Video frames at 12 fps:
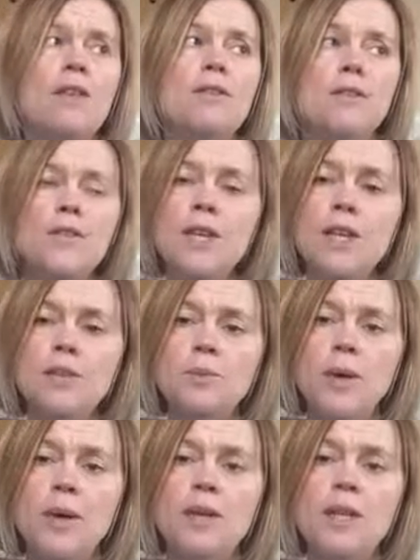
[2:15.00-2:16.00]
The third
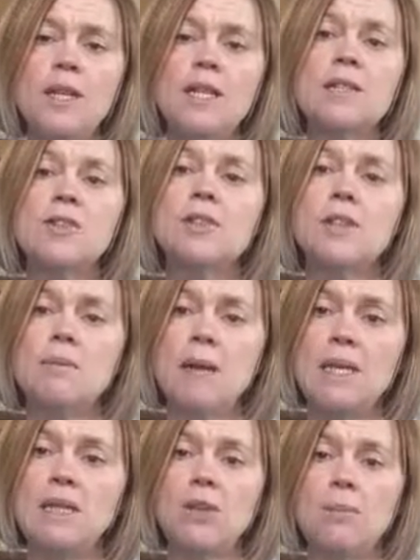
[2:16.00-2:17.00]
one is under the
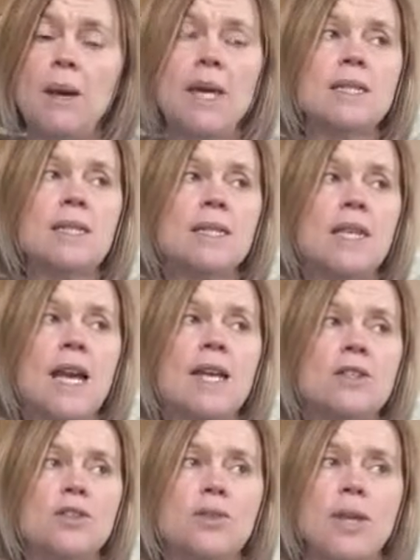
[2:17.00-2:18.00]
Mental Capacity
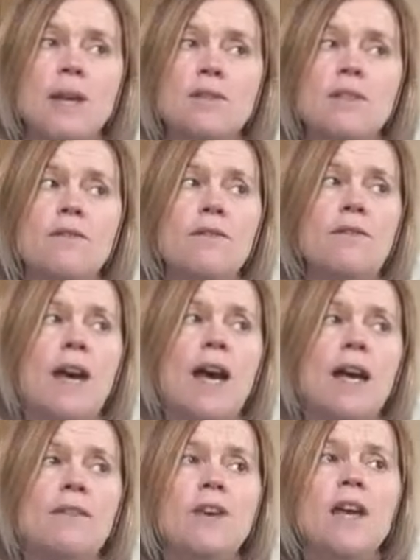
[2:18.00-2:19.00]
Act
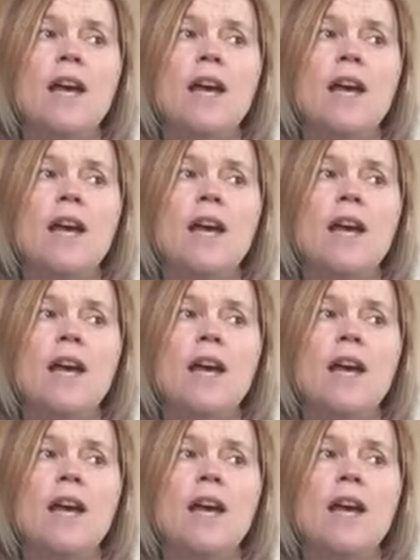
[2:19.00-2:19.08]
2005,